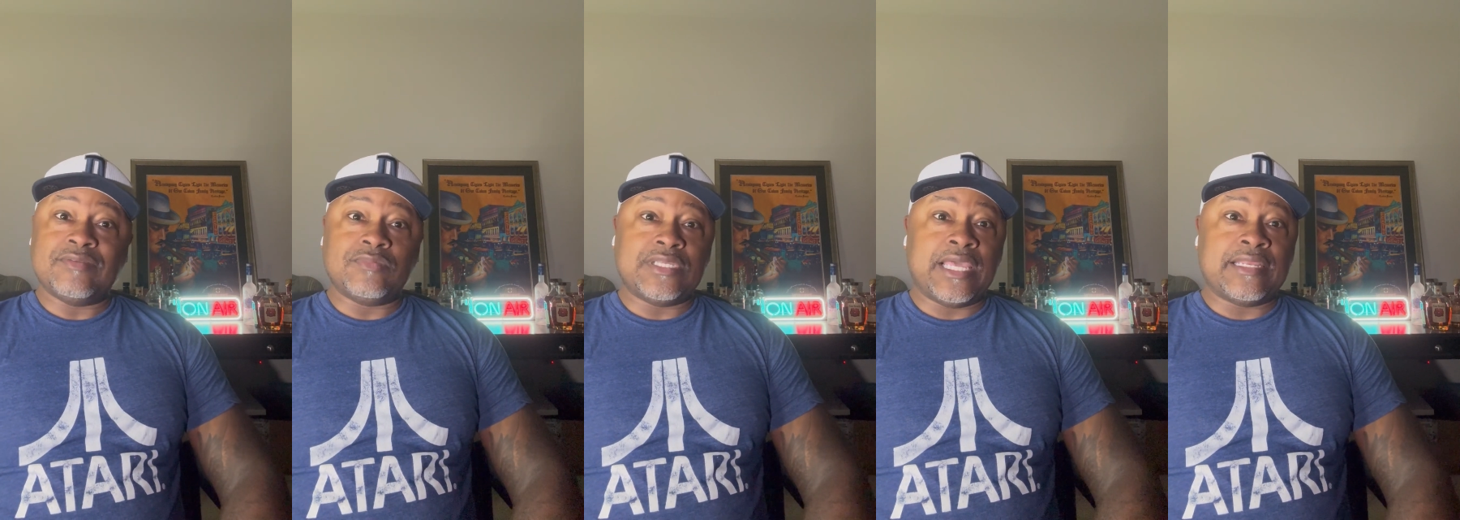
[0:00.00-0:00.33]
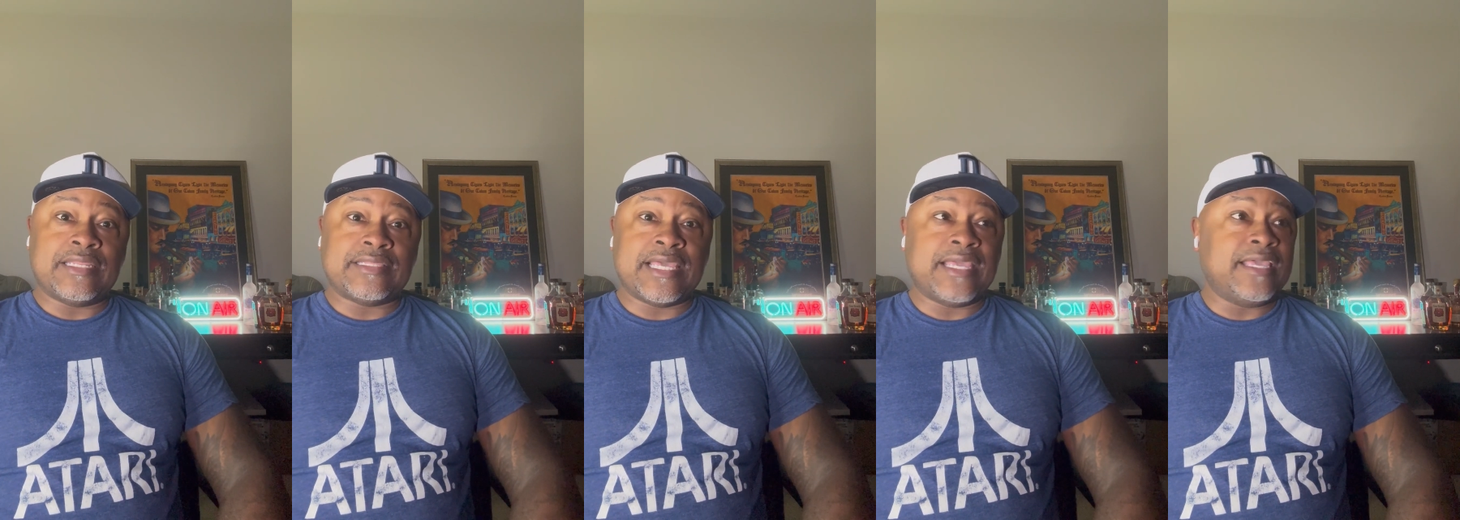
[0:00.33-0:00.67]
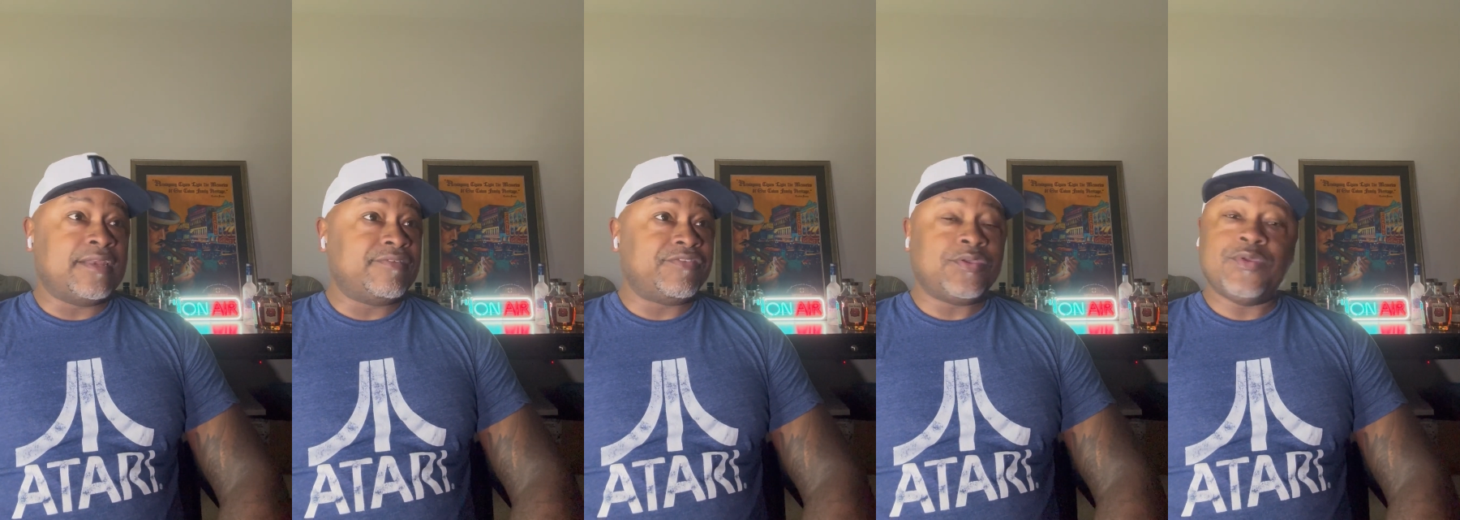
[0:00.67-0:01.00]
that, that
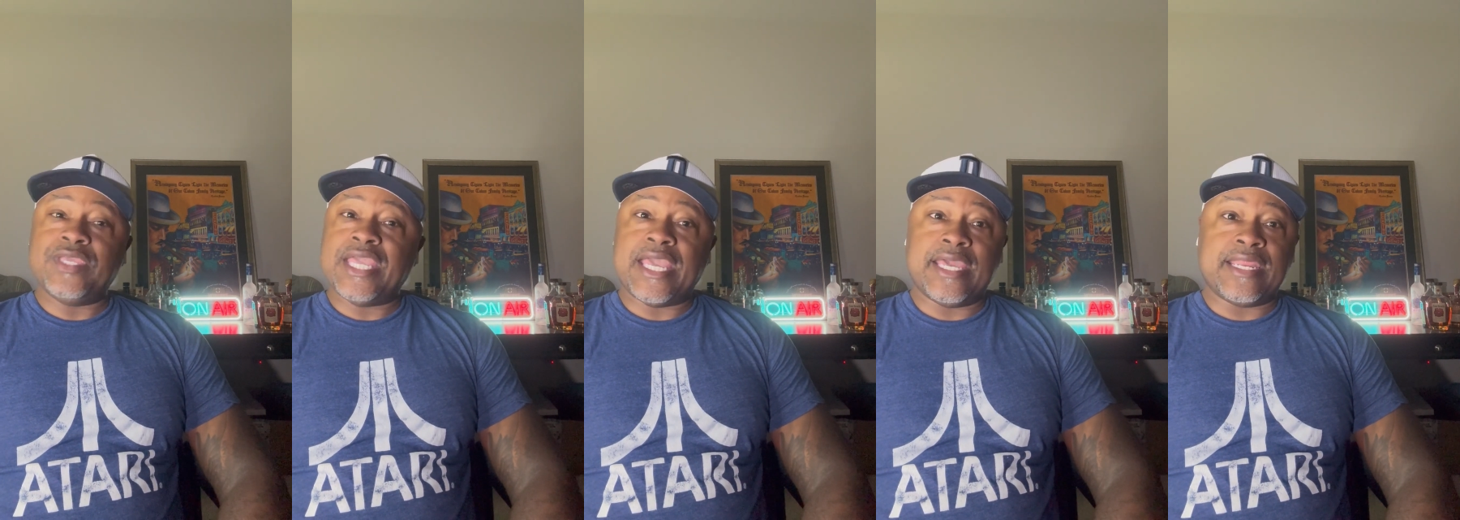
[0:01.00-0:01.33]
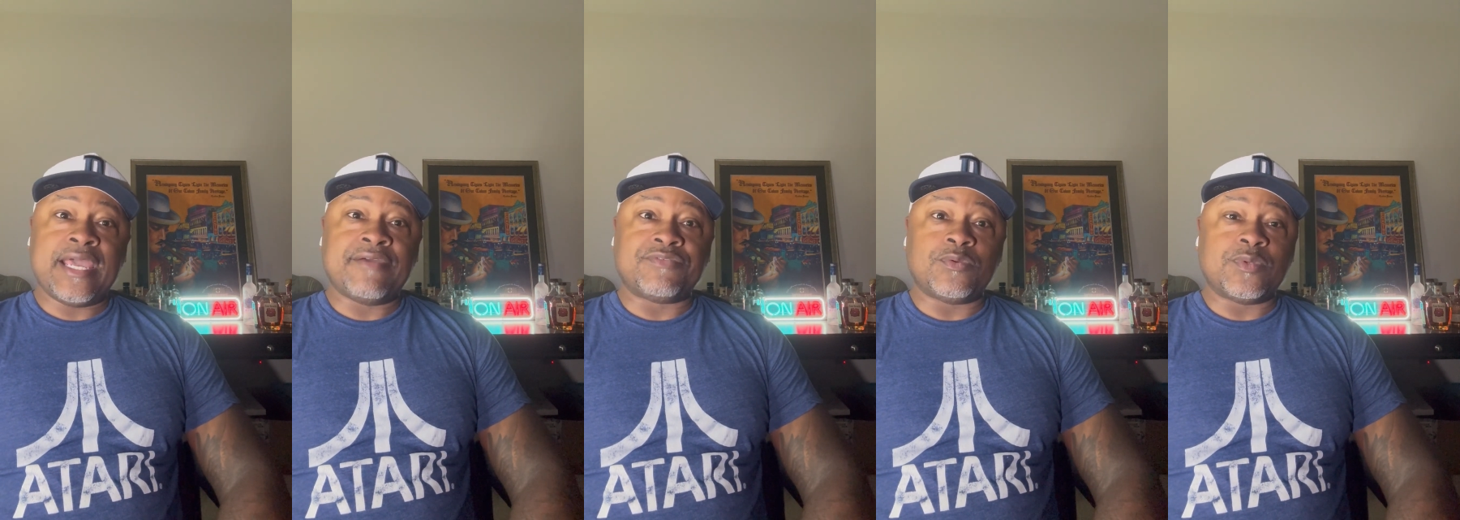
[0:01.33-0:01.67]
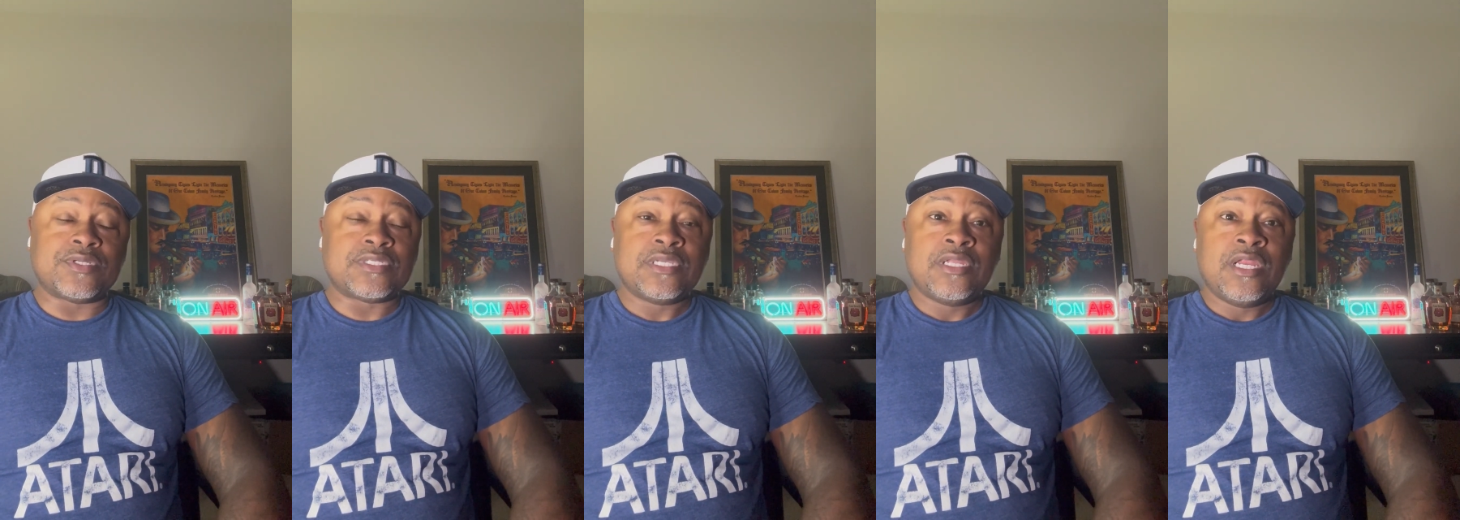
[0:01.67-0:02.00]
interview he had
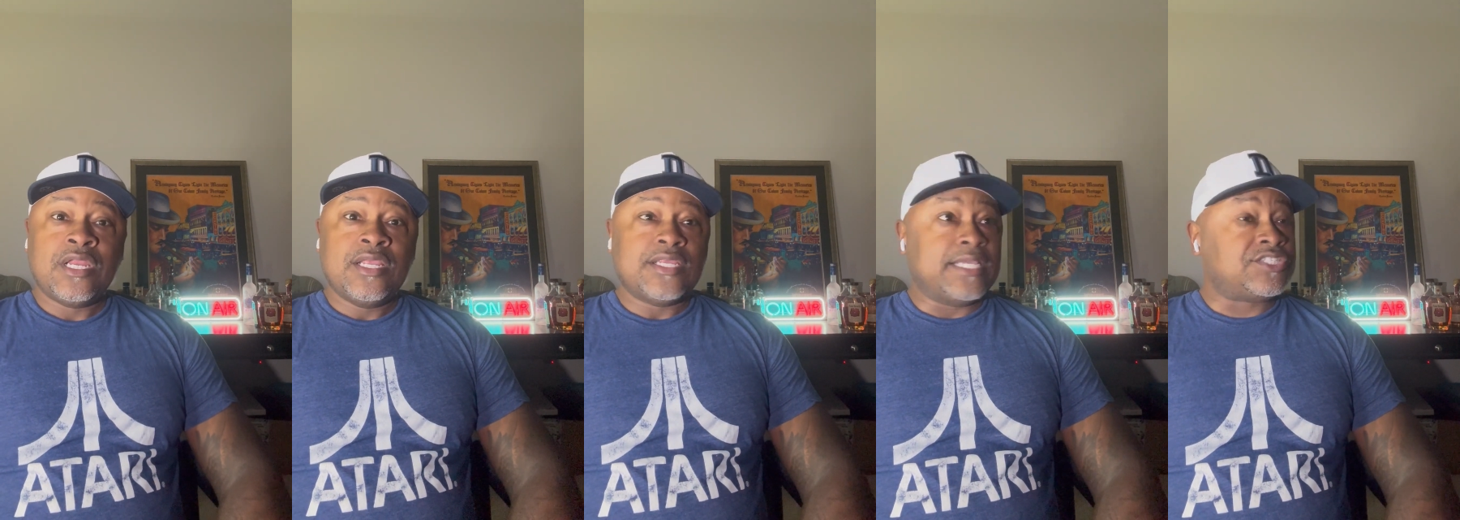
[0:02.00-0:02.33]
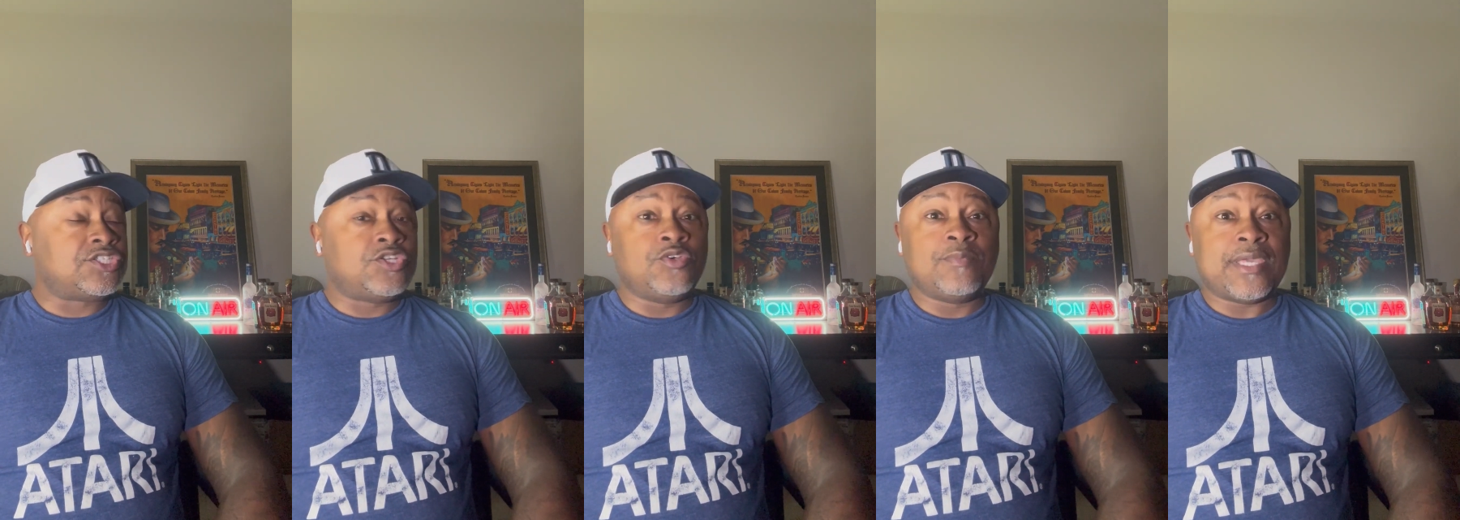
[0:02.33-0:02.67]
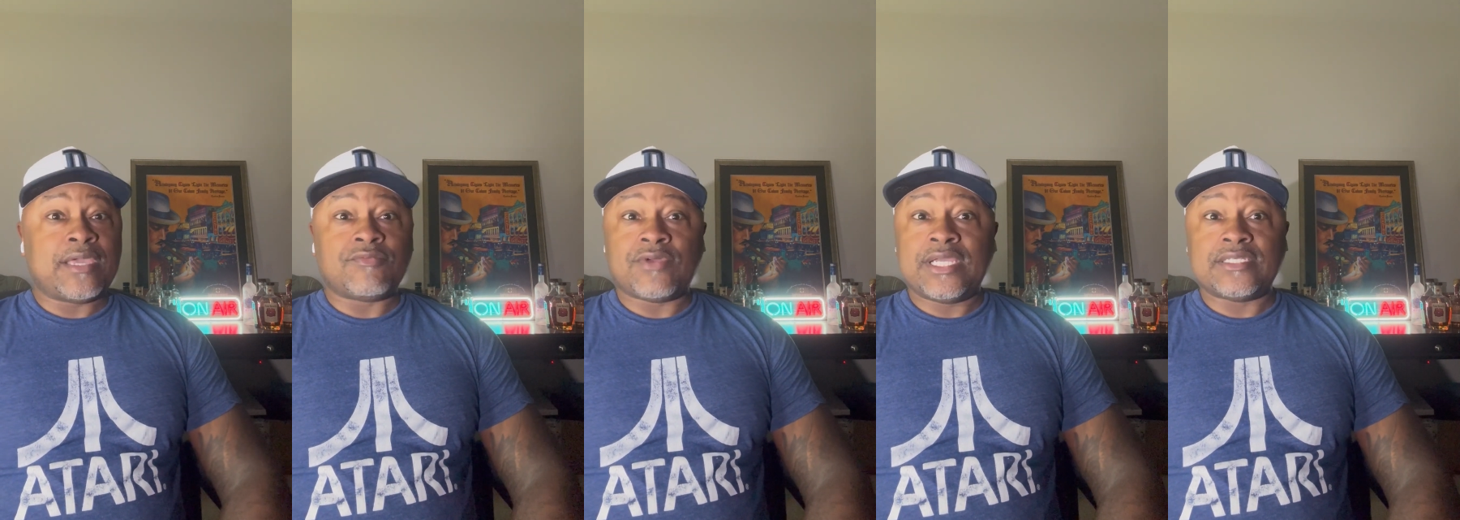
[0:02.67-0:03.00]
afterwards. It's
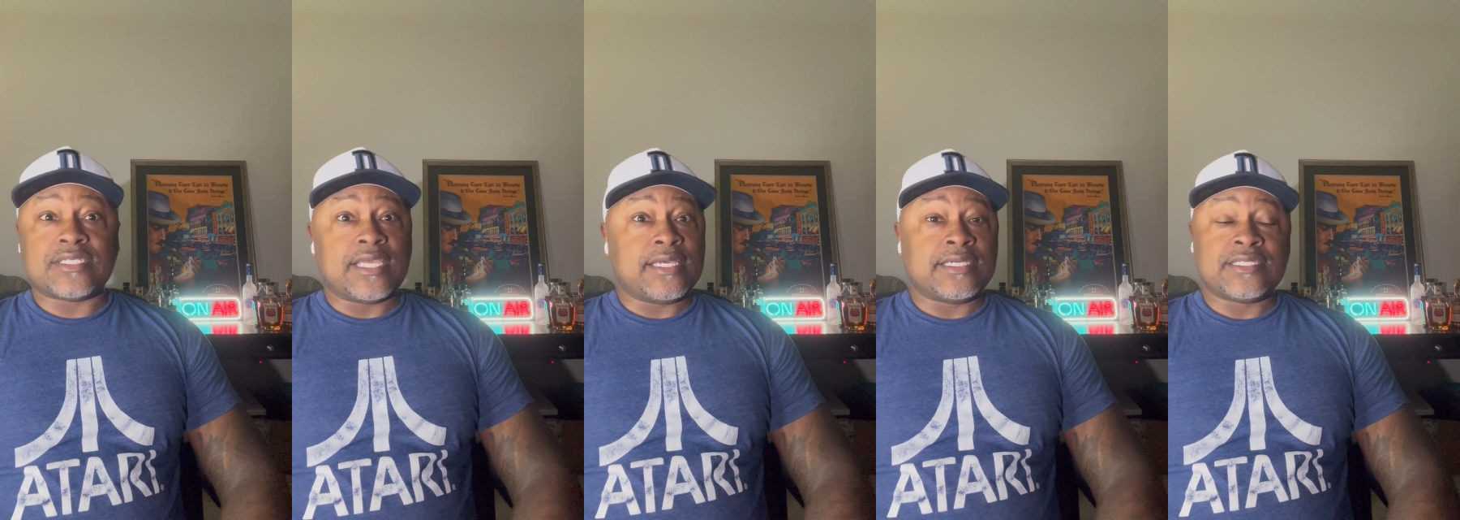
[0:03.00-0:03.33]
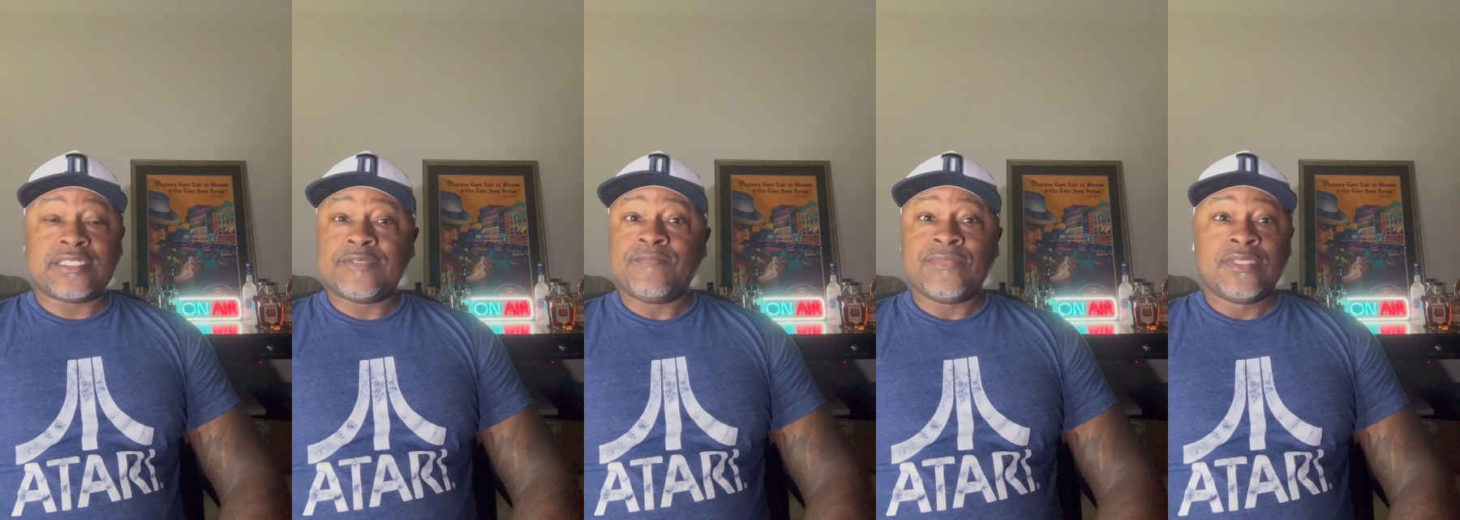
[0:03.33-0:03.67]
two-man race, guys.